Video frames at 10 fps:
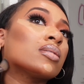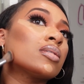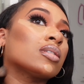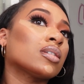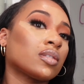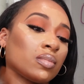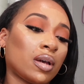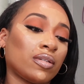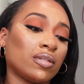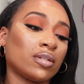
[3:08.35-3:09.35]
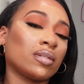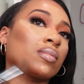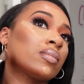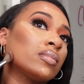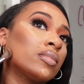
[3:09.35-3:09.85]
chisel my
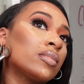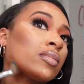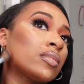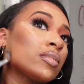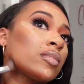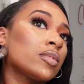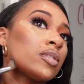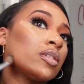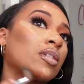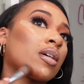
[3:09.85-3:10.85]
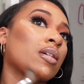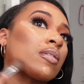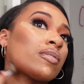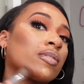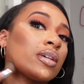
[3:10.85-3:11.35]
jaw,
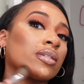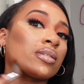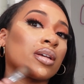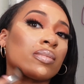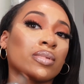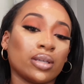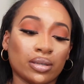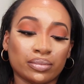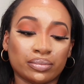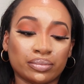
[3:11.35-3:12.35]
face type thing.